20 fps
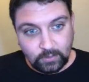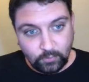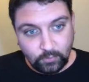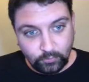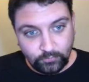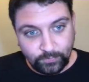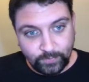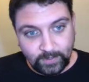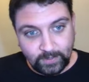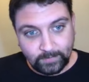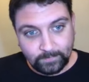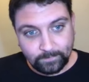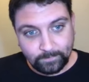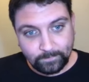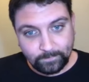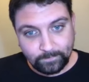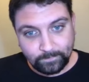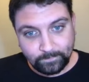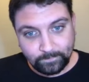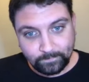Goolsby,
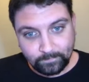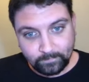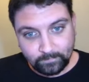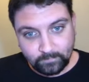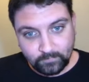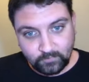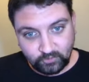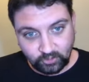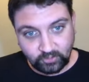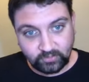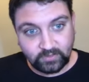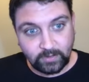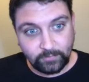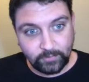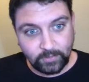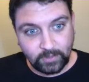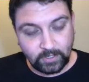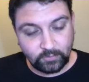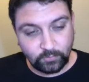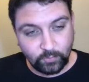trust
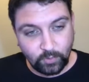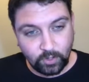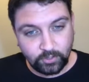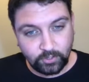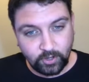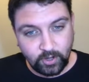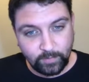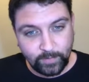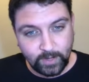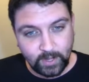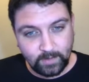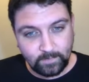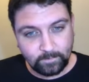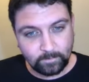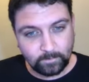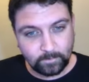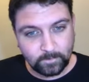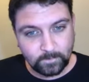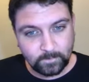everything's well on your end, man.